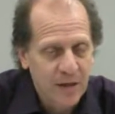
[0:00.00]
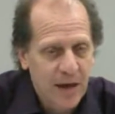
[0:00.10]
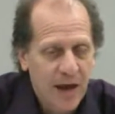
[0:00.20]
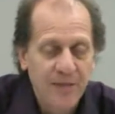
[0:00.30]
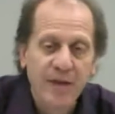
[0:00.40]

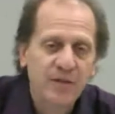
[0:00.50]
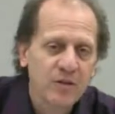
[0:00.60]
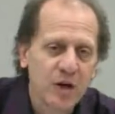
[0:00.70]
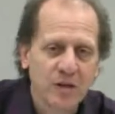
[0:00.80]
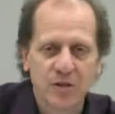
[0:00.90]
And then
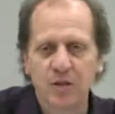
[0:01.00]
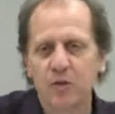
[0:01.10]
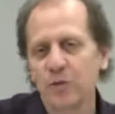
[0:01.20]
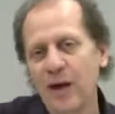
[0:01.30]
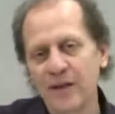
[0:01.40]
there's
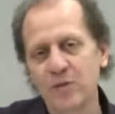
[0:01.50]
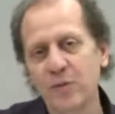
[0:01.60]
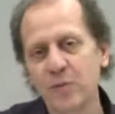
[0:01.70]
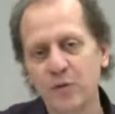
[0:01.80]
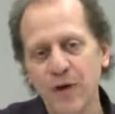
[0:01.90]
also, as
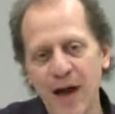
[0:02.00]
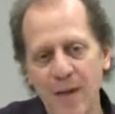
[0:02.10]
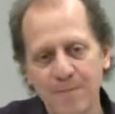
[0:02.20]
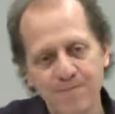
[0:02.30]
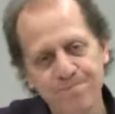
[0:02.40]
we move
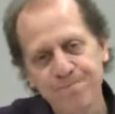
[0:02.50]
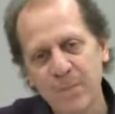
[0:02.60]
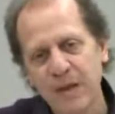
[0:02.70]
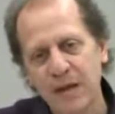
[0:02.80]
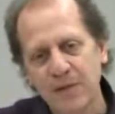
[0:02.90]
up,
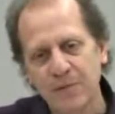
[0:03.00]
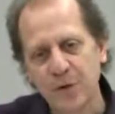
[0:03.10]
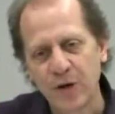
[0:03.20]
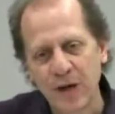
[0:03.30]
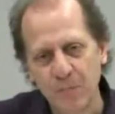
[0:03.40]
if
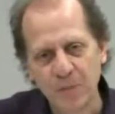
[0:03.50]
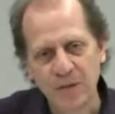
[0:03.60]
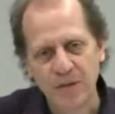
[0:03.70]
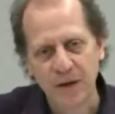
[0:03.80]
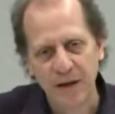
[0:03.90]
your hip
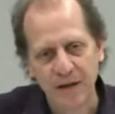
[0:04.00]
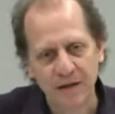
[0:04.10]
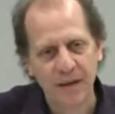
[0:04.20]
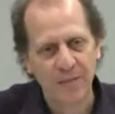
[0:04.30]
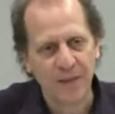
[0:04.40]
is
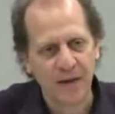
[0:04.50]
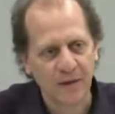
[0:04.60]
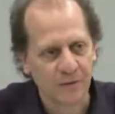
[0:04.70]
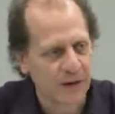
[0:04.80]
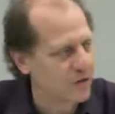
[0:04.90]
tight, that might
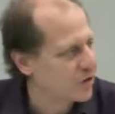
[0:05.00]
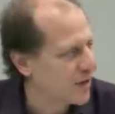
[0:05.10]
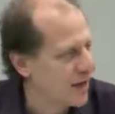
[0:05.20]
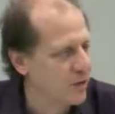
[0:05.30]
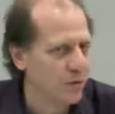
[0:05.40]
affect your
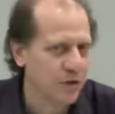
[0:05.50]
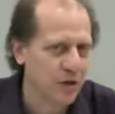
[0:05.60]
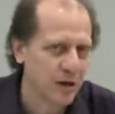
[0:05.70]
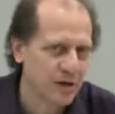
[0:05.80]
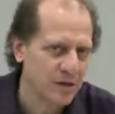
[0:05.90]
gait, which
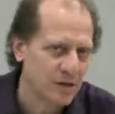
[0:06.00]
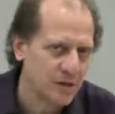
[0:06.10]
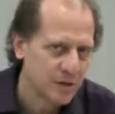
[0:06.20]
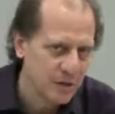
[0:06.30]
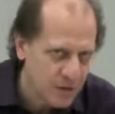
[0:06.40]

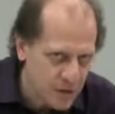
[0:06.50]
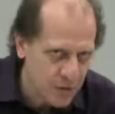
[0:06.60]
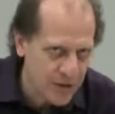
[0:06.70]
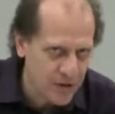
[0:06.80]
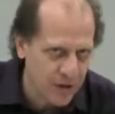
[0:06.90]
causes
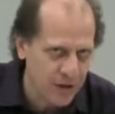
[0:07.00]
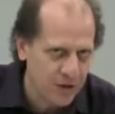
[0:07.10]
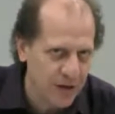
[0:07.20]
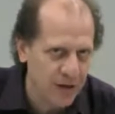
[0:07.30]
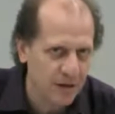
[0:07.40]
stress on your
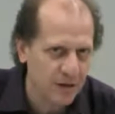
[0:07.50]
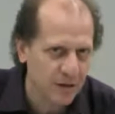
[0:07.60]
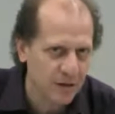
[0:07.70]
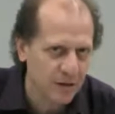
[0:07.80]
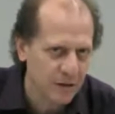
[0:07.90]
knee,
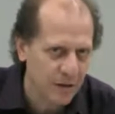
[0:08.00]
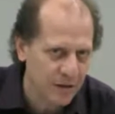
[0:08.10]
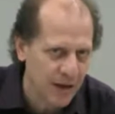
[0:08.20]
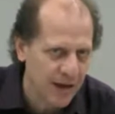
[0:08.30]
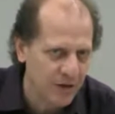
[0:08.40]
to
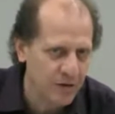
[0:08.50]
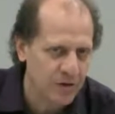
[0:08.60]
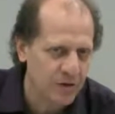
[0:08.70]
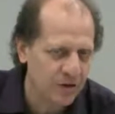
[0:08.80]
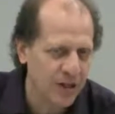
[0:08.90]
the angles
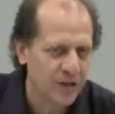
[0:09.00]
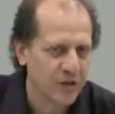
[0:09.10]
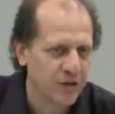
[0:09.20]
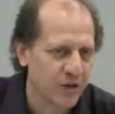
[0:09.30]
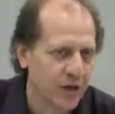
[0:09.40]
to change
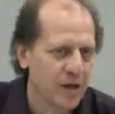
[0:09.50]
on your knee.